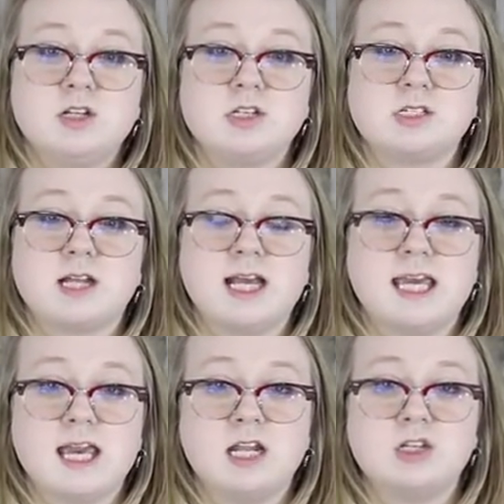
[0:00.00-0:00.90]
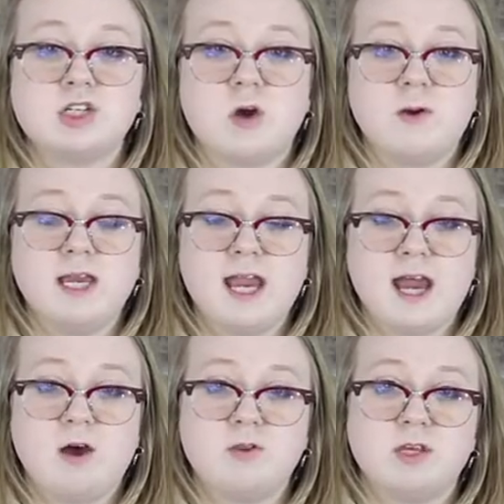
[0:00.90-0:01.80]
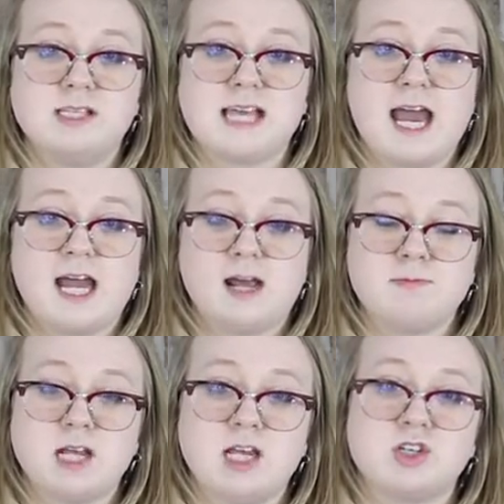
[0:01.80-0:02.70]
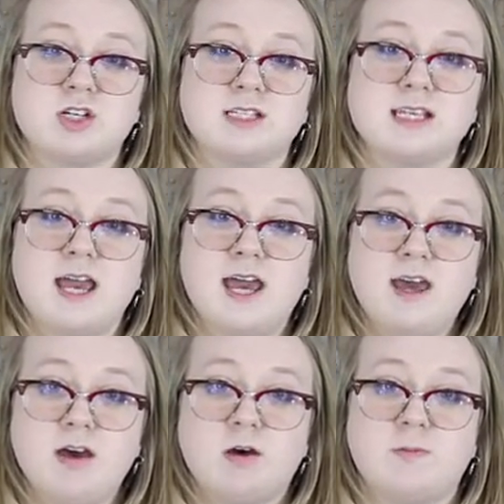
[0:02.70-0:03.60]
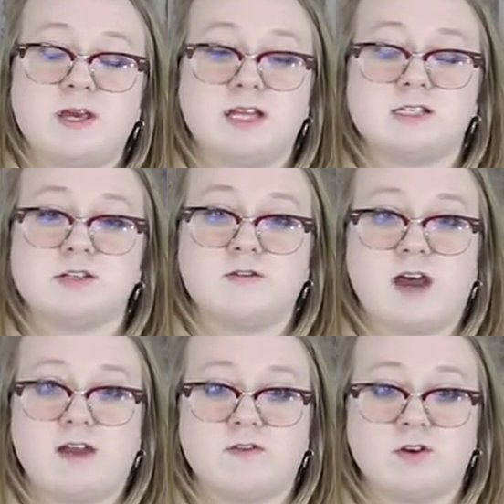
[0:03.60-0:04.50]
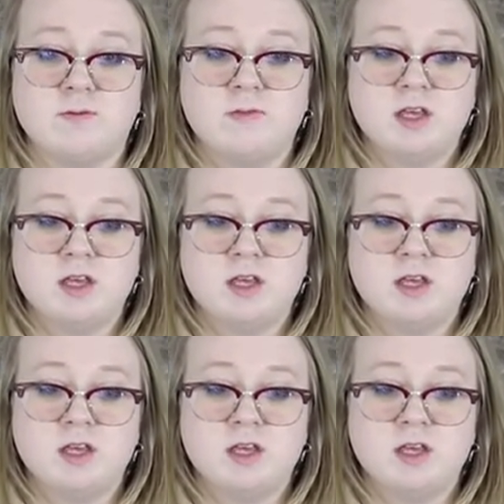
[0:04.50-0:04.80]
Just again, showing how these adaptations help in survival.